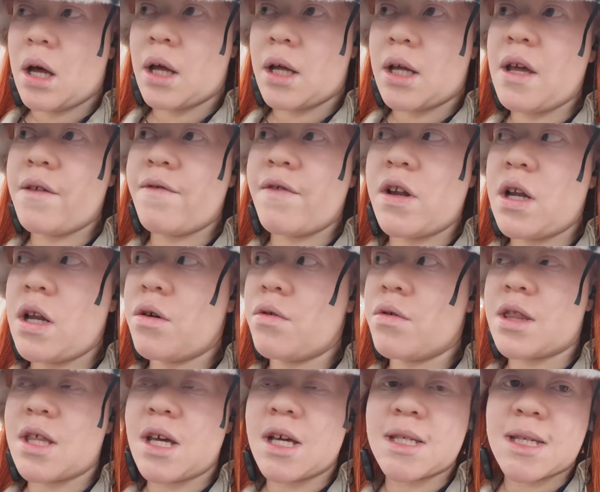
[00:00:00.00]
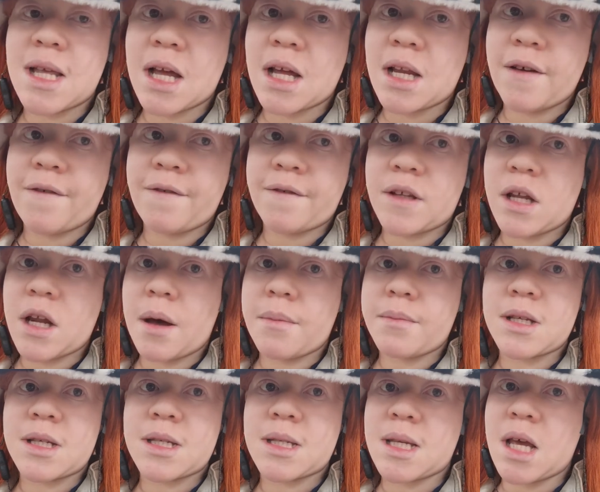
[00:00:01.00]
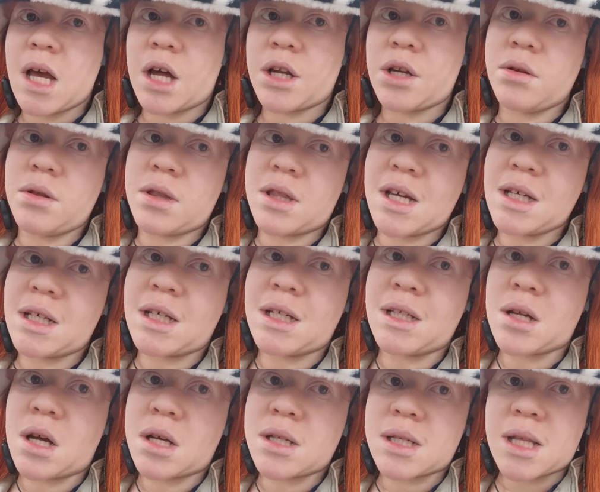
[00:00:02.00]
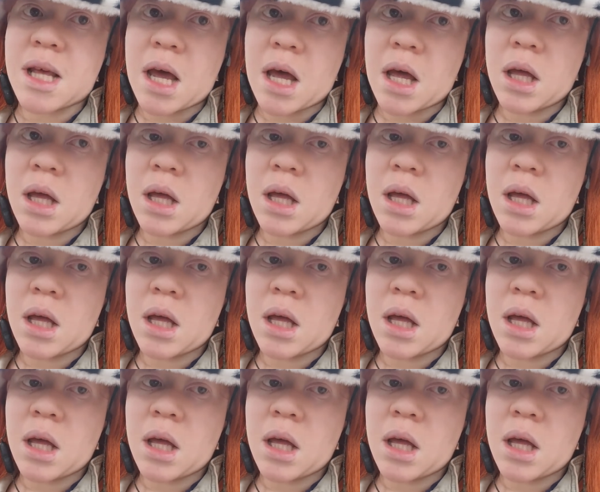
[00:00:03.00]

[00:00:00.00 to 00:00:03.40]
even little things like lifting up the seat, I don't think he does that.